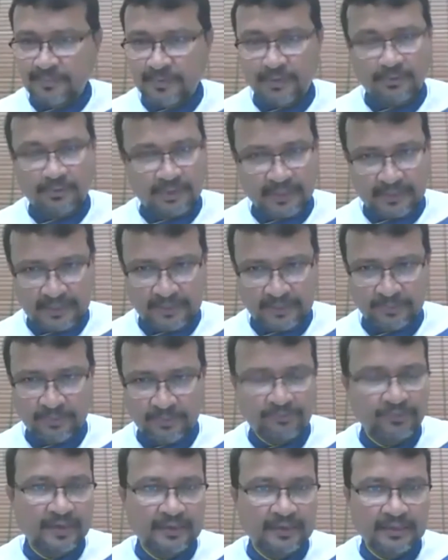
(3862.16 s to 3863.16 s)
Okay, type
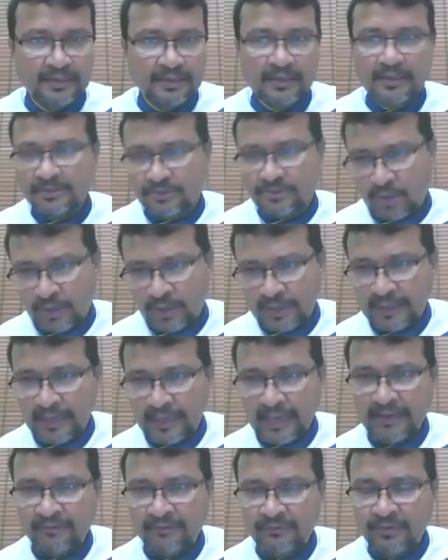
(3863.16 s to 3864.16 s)
of wheat. Sorry,
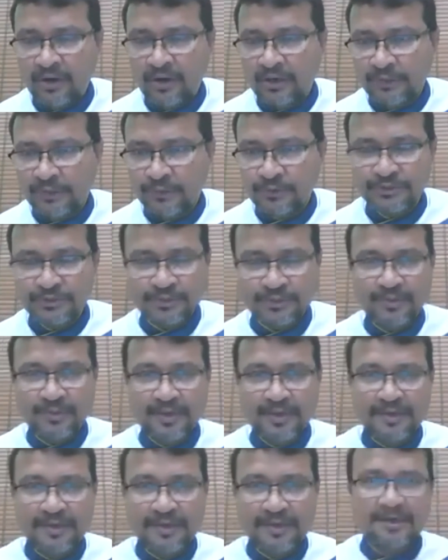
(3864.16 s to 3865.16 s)
I have not used
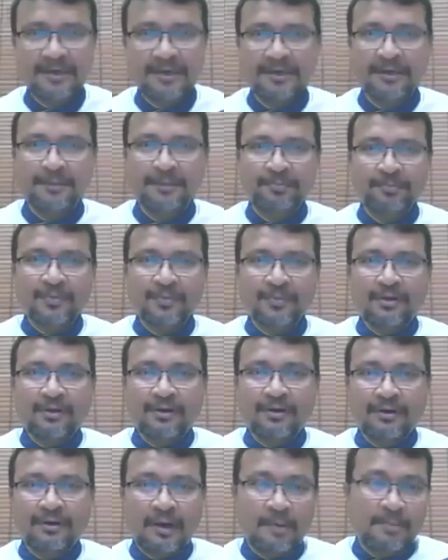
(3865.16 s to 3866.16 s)
being a, a
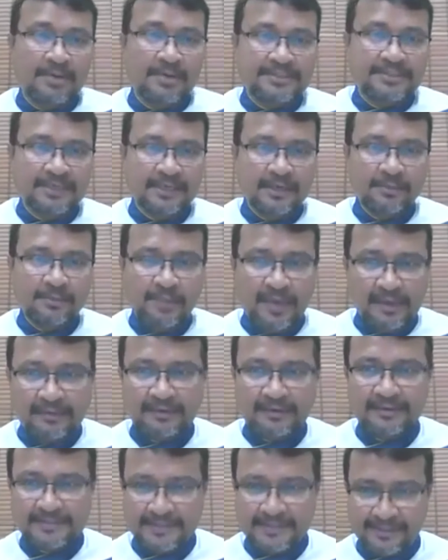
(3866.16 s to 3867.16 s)
commercial
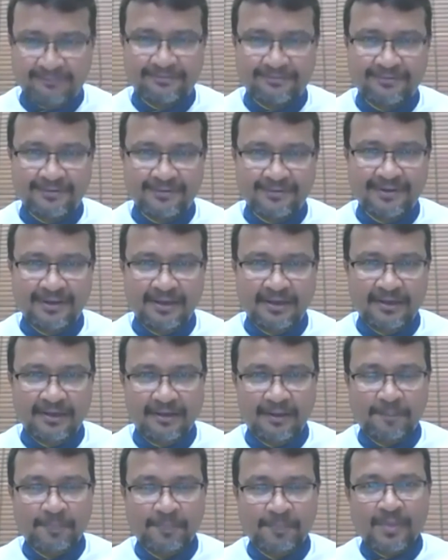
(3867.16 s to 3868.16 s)
bakery chef.
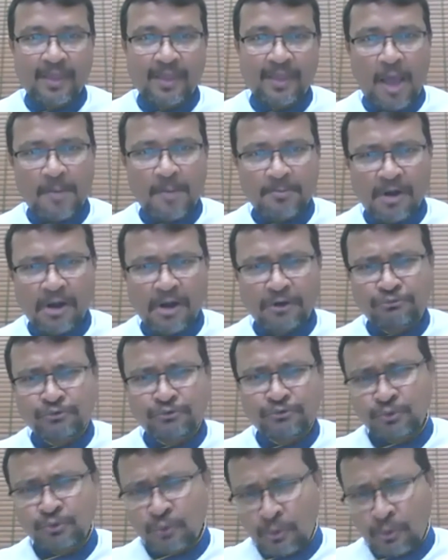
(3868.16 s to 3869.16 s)
Uh, I'm not
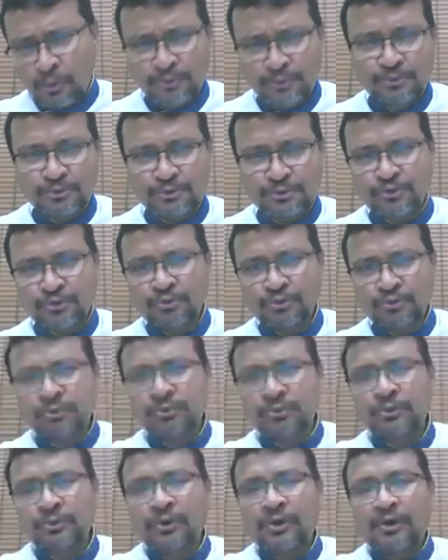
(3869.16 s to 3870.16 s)
so used
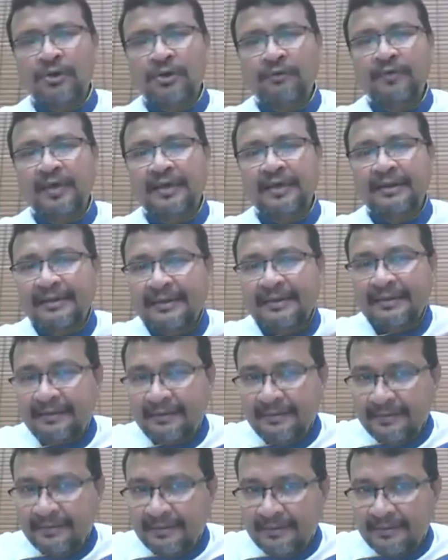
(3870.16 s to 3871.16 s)
to very,
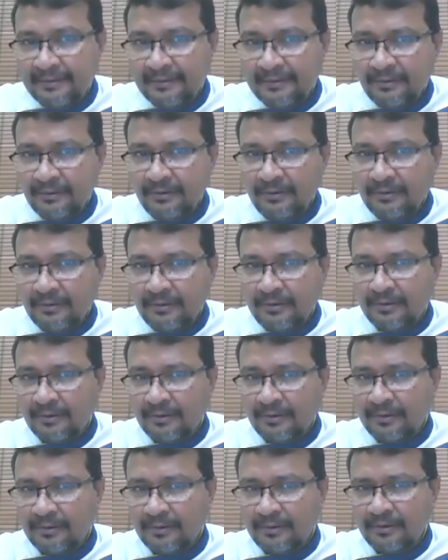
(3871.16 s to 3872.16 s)
uh, you know,
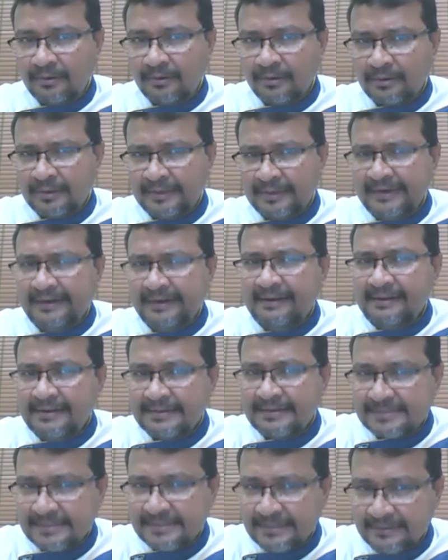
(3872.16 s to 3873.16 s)
uh,
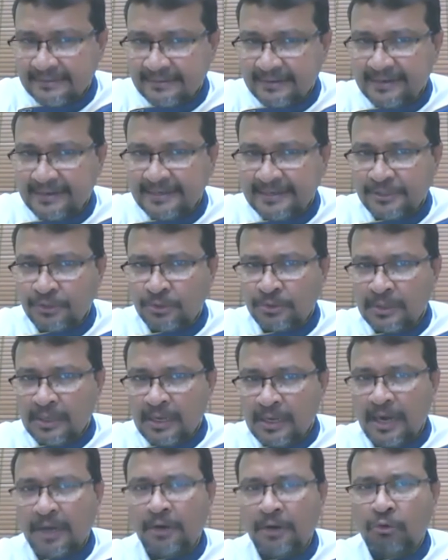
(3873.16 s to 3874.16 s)
tedious ingredient
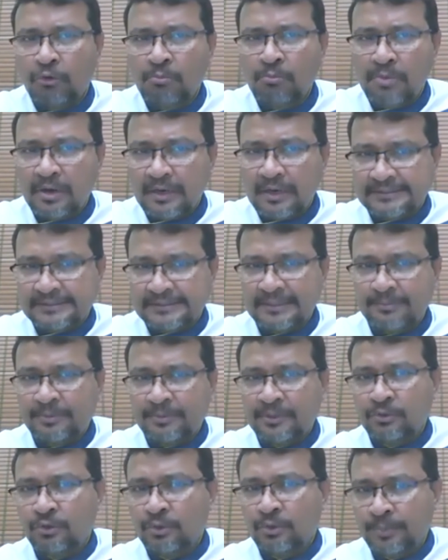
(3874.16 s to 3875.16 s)
and rumba
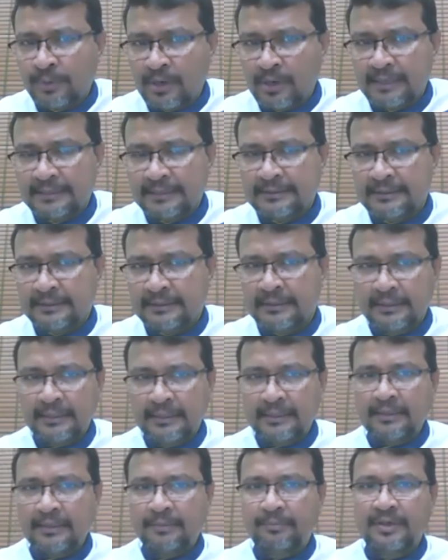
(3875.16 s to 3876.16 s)
kashtapattu product
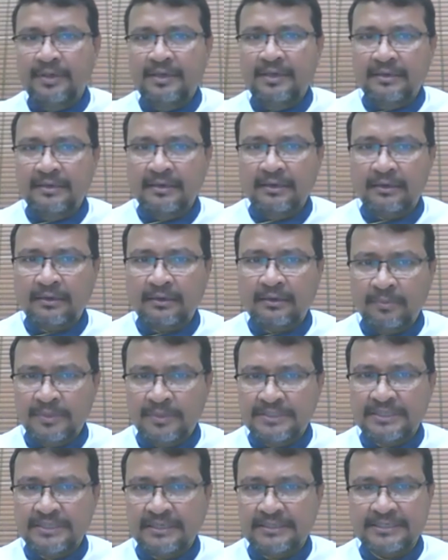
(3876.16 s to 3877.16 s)
being a
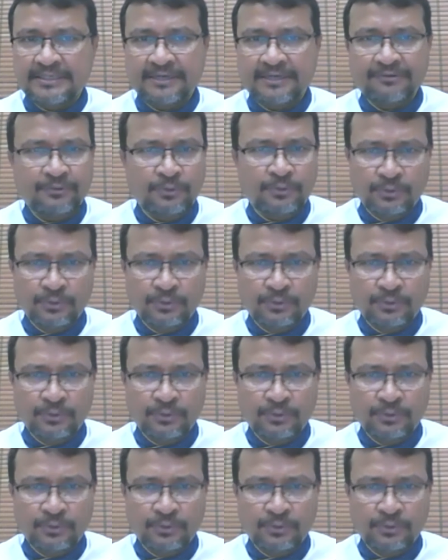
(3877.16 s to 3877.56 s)
commercial chef.